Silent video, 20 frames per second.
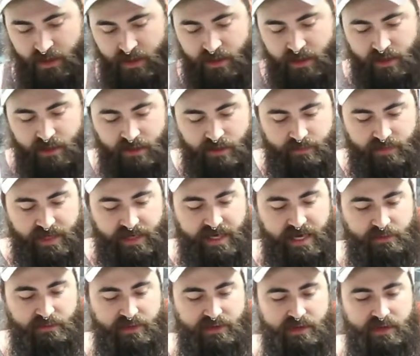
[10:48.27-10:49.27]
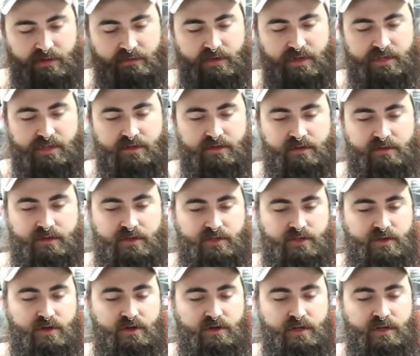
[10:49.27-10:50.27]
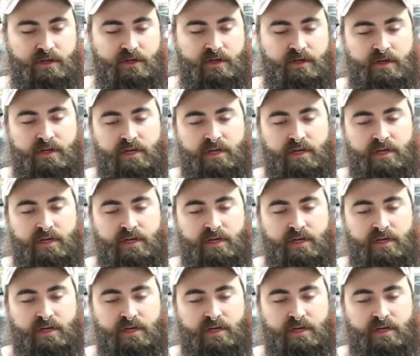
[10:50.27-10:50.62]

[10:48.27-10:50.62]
Um, that came with the original controller.